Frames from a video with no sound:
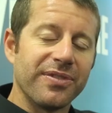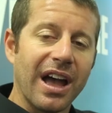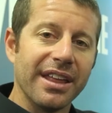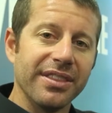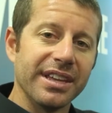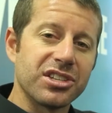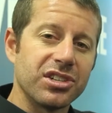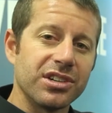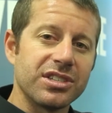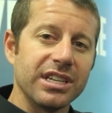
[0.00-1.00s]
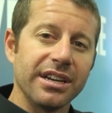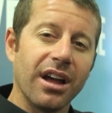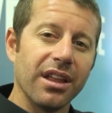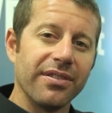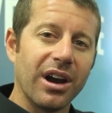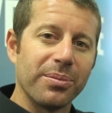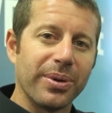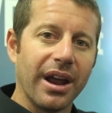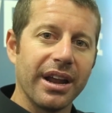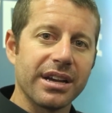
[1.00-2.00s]
find this jersey and all of our
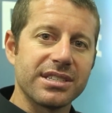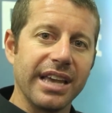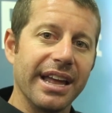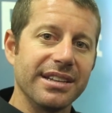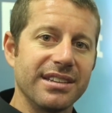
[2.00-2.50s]
products at